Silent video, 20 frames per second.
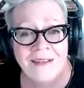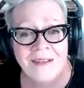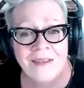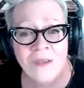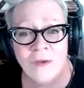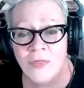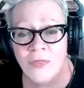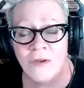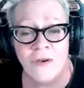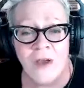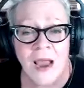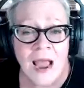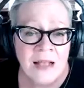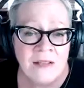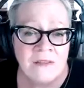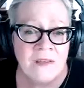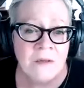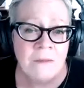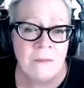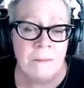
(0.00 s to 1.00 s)
So there
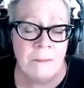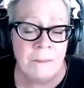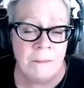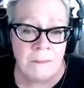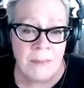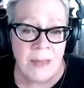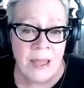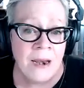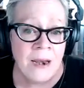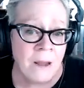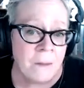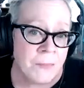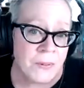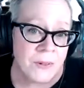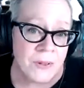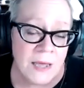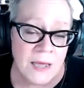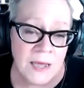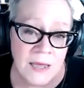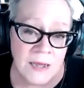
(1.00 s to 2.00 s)
hasn't been a
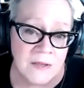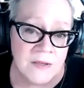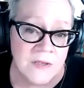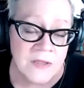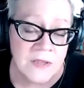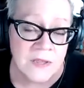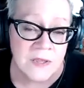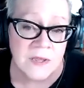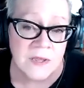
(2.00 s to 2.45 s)
place.